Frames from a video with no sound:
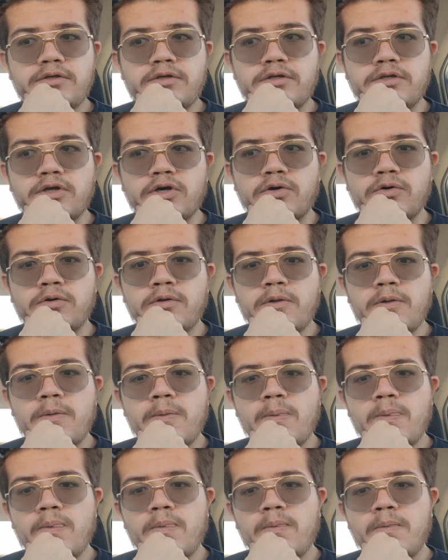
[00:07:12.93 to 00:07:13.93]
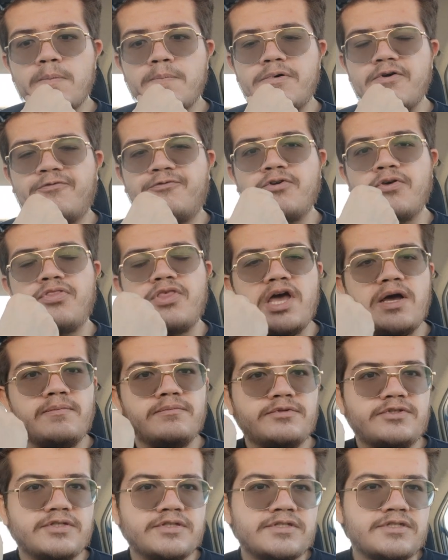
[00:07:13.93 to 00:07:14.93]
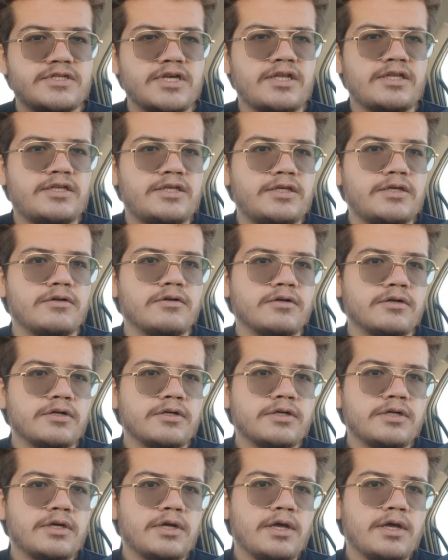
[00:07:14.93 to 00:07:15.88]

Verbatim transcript: You know, but for them to sit here